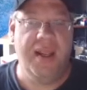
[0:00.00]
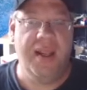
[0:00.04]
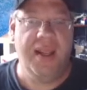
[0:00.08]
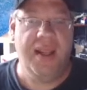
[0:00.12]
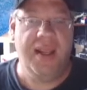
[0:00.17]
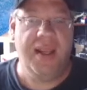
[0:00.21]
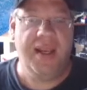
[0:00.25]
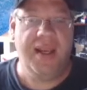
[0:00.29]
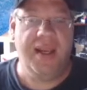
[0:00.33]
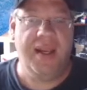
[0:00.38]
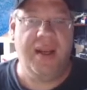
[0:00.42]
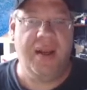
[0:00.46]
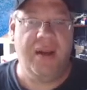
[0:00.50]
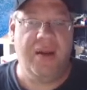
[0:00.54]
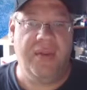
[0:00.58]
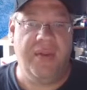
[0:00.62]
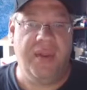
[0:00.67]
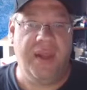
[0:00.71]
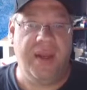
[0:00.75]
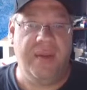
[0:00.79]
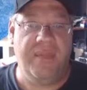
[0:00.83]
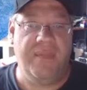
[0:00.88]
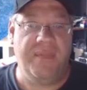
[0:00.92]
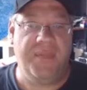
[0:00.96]
You know,
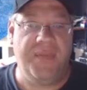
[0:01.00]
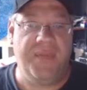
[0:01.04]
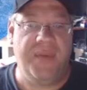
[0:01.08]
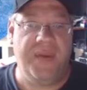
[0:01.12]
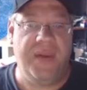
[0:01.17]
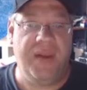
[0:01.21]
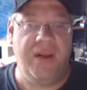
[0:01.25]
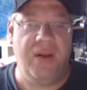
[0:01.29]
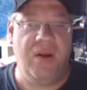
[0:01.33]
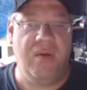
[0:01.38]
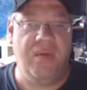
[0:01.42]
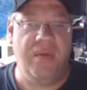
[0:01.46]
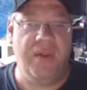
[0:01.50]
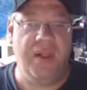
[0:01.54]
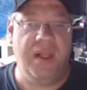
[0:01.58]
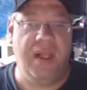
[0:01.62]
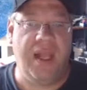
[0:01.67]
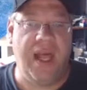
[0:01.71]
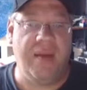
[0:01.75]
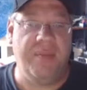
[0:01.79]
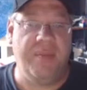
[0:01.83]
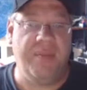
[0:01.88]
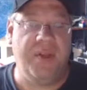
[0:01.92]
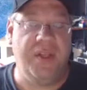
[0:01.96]
they, you know, a
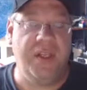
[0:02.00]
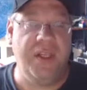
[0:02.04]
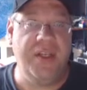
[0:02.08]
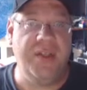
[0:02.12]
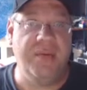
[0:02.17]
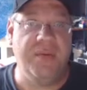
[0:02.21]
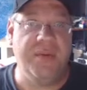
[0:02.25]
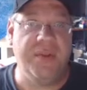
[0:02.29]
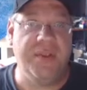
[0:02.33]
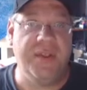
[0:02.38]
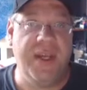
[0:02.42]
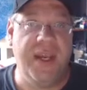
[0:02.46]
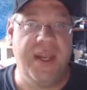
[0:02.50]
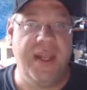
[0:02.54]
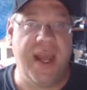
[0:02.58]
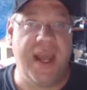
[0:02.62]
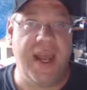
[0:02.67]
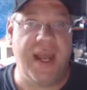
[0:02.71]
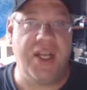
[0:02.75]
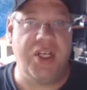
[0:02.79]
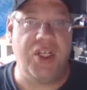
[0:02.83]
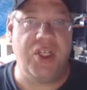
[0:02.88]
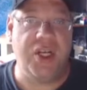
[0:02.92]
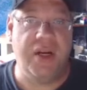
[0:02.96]
lot of police will say
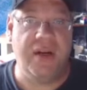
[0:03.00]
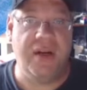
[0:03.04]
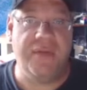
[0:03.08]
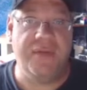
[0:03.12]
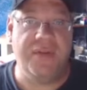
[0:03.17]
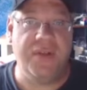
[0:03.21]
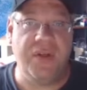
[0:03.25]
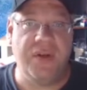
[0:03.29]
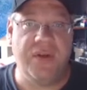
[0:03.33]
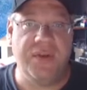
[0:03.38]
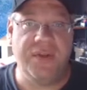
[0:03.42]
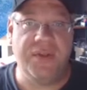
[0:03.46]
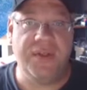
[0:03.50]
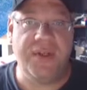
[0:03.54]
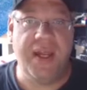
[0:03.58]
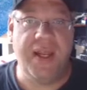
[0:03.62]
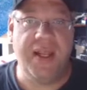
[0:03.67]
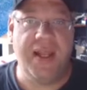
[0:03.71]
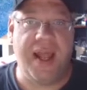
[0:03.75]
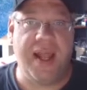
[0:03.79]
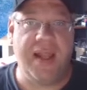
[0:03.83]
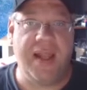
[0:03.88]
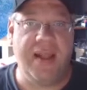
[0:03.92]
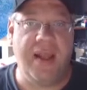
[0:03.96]
that. Sheriffs don't say
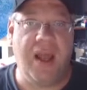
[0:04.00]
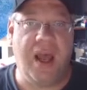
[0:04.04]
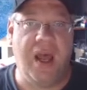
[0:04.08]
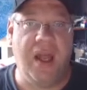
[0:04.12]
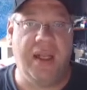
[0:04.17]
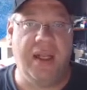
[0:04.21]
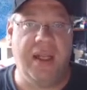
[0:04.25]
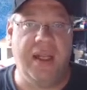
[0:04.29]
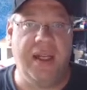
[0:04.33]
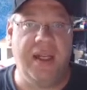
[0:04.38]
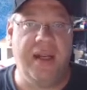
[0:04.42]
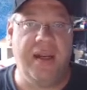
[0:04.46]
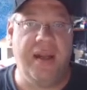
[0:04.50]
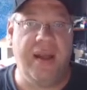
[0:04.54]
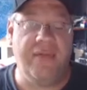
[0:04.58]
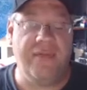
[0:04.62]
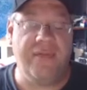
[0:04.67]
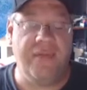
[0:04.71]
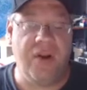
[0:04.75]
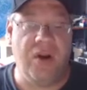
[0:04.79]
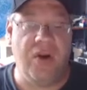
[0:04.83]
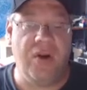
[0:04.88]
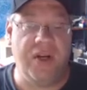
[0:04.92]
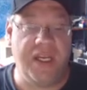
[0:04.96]
that, oddly enough,
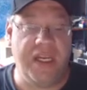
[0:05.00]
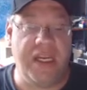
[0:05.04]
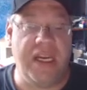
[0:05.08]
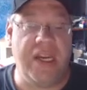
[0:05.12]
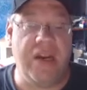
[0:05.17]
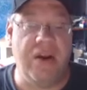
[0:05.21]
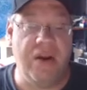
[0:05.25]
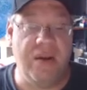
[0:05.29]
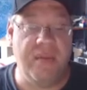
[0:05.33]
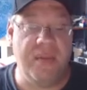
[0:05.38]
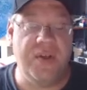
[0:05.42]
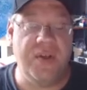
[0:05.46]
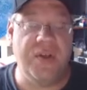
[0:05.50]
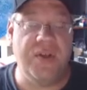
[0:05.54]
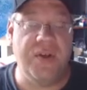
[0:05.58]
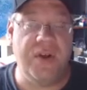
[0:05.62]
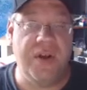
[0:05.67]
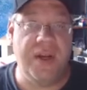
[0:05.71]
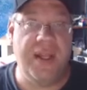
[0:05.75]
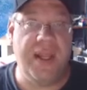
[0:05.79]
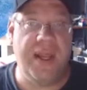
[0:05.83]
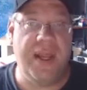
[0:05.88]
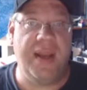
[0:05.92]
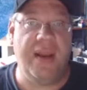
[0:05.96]
or here in
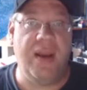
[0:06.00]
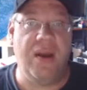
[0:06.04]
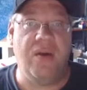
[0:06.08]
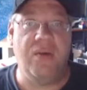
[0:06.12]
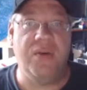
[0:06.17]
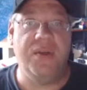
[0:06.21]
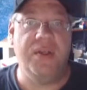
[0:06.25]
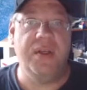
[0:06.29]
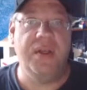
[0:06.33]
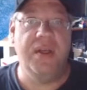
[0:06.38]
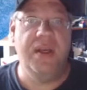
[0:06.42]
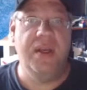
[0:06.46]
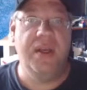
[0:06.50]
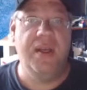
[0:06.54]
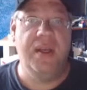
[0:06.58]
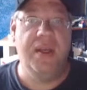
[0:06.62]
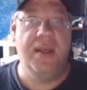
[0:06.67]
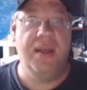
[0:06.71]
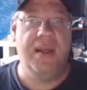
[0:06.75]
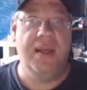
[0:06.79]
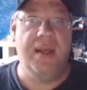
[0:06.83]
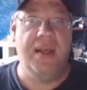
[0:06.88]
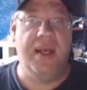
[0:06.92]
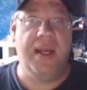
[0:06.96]
Missouri they don't.
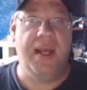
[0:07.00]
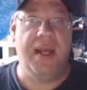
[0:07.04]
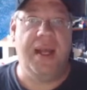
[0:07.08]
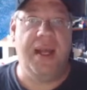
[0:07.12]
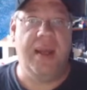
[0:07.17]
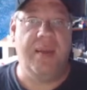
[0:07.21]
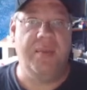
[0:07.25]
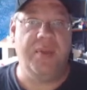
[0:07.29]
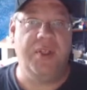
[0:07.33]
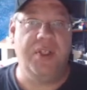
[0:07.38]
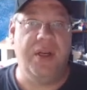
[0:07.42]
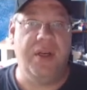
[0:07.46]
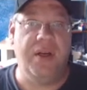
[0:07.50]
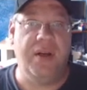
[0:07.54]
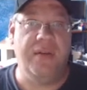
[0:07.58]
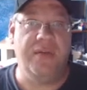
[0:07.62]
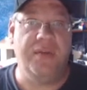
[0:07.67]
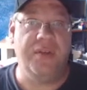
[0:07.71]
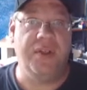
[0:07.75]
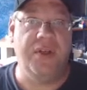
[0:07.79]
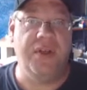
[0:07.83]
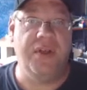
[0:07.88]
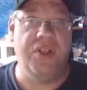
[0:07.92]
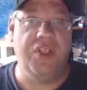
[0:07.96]
Um,
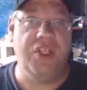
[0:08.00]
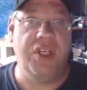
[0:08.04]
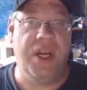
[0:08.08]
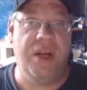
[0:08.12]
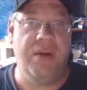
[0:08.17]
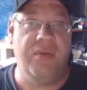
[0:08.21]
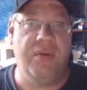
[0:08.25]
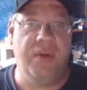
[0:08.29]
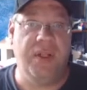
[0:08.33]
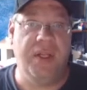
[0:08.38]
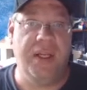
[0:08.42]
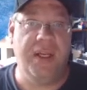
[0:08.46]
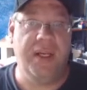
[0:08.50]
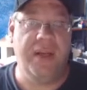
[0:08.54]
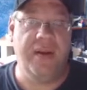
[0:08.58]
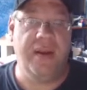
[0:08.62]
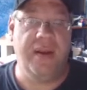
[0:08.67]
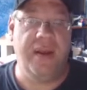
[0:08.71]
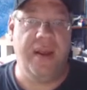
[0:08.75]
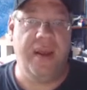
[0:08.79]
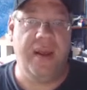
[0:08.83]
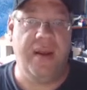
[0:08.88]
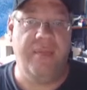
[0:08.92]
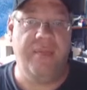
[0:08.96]
sheriffs are generally,
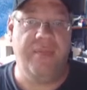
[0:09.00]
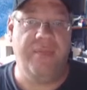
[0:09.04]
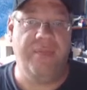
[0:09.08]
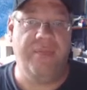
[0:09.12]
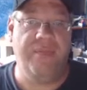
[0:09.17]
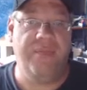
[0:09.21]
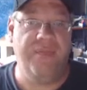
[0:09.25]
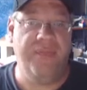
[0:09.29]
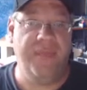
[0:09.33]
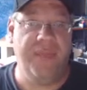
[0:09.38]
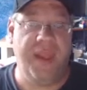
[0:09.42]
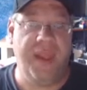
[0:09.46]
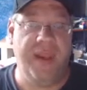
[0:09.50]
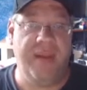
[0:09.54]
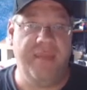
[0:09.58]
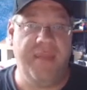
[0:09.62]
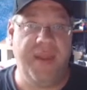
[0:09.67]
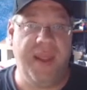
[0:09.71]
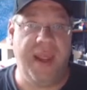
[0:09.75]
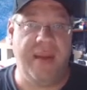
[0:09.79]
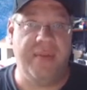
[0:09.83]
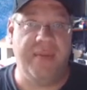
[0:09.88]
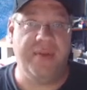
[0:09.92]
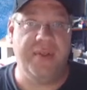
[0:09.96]
um, they,
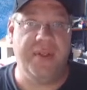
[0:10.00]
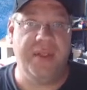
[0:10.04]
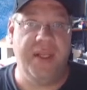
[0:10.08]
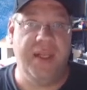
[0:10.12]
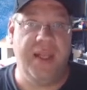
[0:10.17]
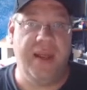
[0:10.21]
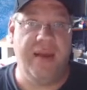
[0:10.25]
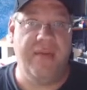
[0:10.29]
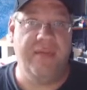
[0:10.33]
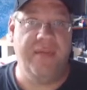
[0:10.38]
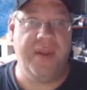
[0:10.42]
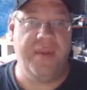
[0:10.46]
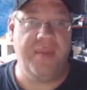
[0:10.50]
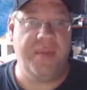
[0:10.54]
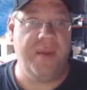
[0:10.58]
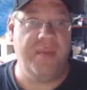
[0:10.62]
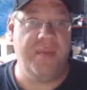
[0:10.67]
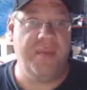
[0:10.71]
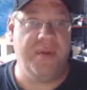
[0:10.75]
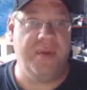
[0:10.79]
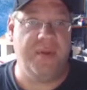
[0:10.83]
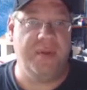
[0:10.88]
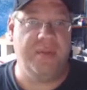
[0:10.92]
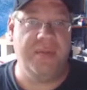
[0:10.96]
they absolutely love that
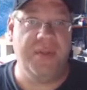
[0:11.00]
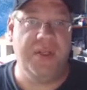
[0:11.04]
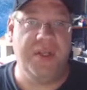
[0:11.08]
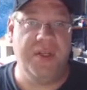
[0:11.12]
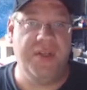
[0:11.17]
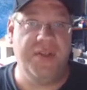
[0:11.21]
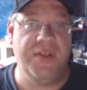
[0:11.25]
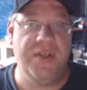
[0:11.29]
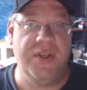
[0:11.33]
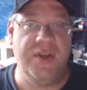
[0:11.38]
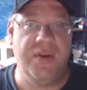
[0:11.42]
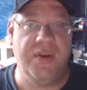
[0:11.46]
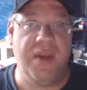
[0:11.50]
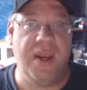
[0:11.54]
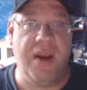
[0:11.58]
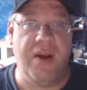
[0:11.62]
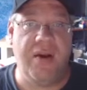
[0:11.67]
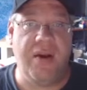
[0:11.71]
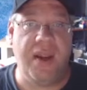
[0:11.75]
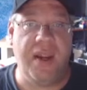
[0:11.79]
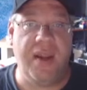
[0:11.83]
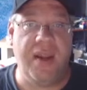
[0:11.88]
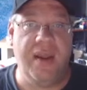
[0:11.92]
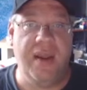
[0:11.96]
people conceal
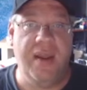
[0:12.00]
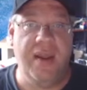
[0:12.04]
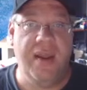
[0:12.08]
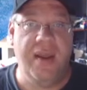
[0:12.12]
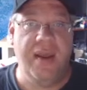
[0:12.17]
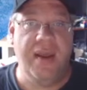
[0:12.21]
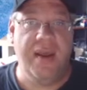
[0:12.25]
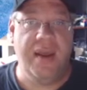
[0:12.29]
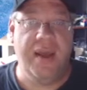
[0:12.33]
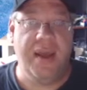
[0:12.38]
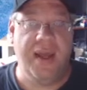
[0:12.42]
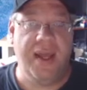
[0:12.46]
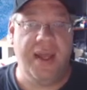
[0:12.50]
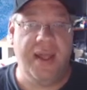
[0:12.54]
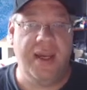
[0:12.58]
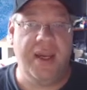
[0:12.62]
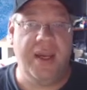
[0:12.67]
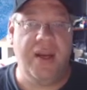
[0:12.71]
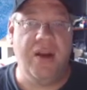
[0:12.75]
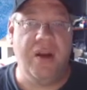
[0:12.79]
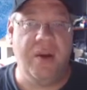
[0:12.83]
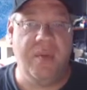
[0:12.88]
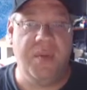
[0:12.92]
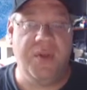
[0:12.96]
carry uh,
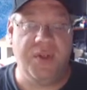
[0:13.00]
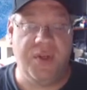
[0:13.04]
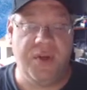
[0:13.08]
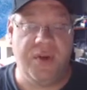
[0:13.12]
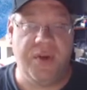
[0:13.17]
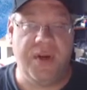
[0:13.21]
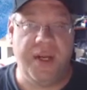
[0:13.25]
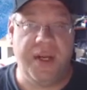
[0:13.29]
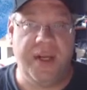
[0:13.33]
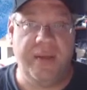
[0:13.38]
here in Missouri.